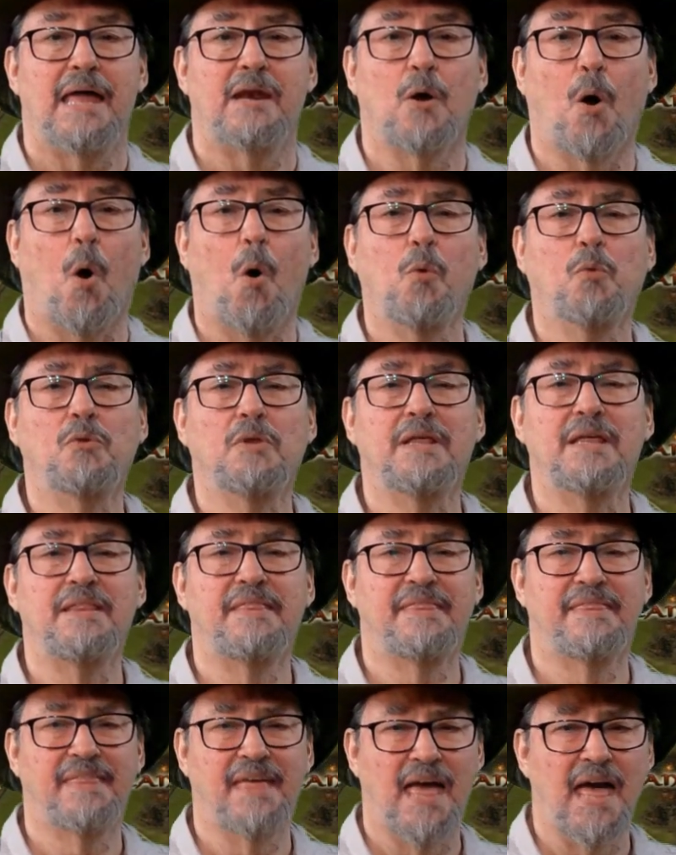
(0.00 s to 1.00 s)
And
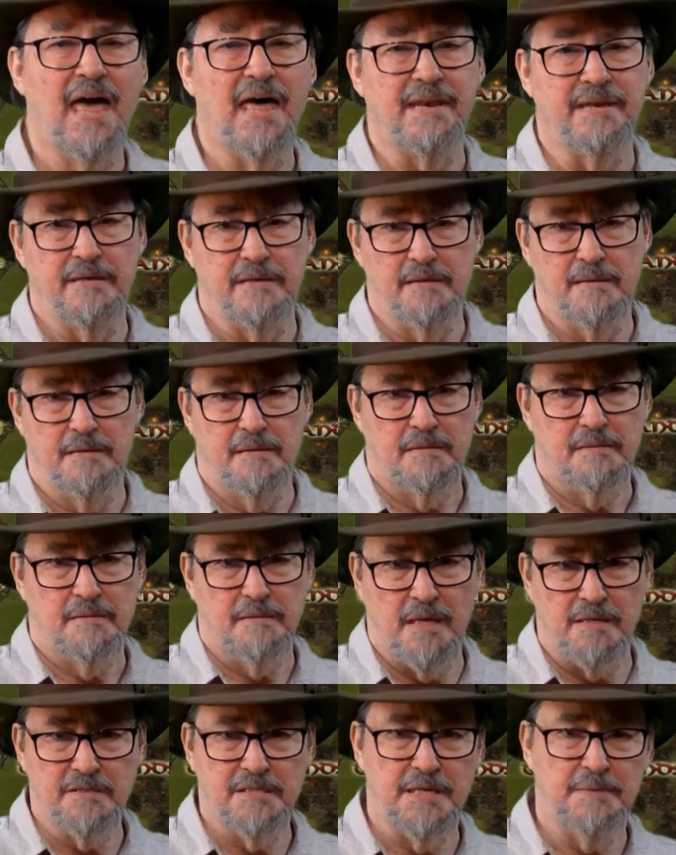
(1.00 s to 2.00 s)
only then
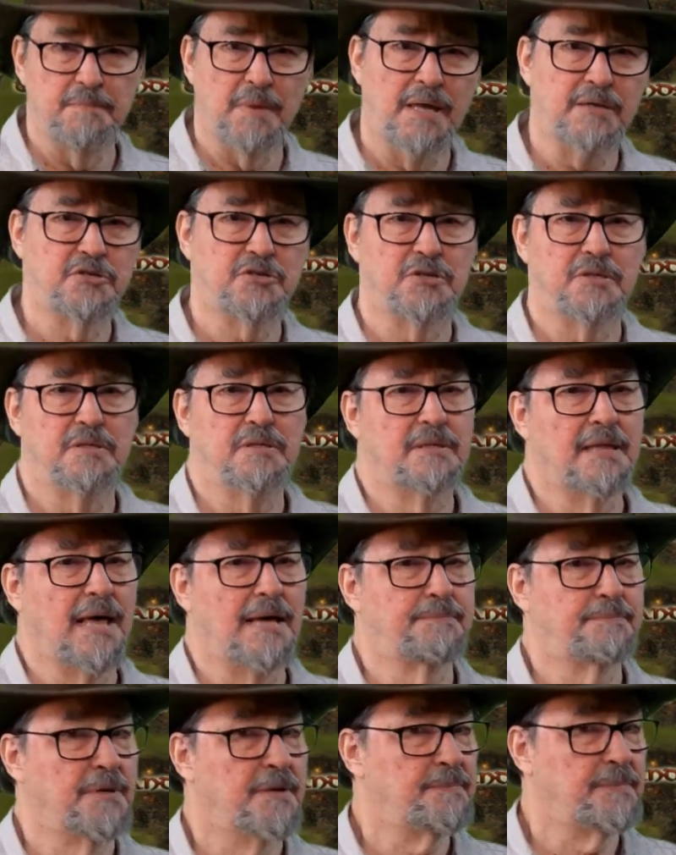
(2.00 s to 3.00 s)
does he mention
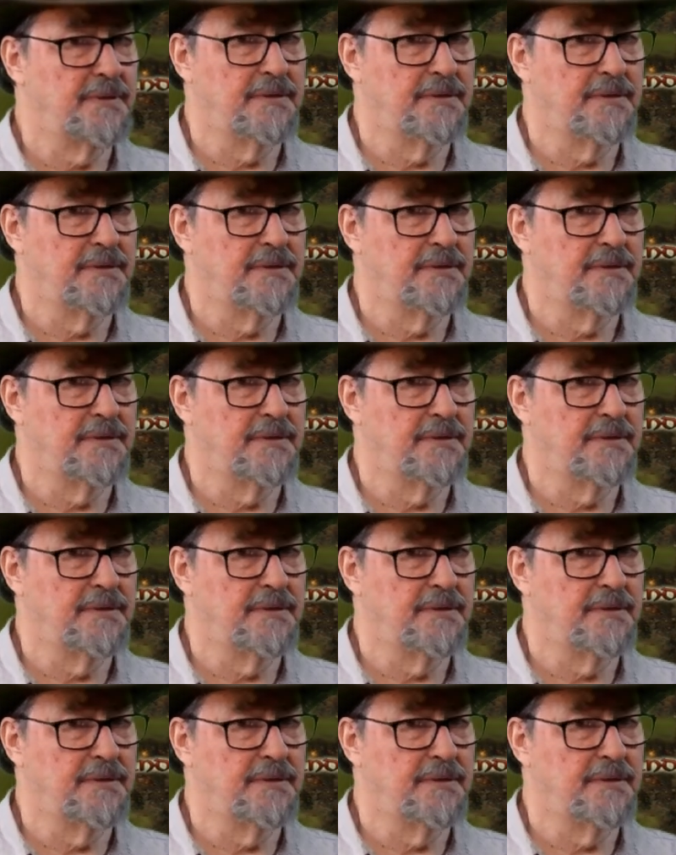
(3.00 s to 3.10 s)
that